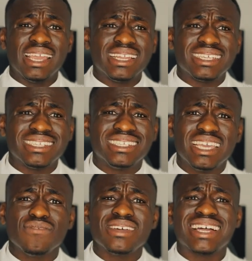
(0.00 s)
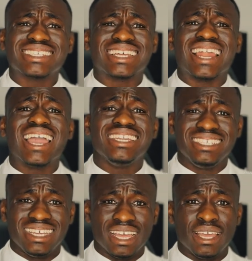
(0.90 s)
it is giving us an
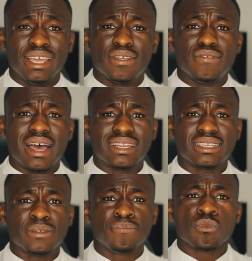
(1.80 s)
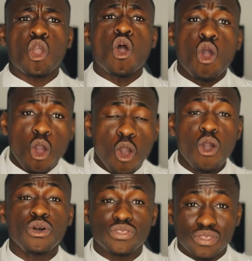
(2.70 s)
idea that all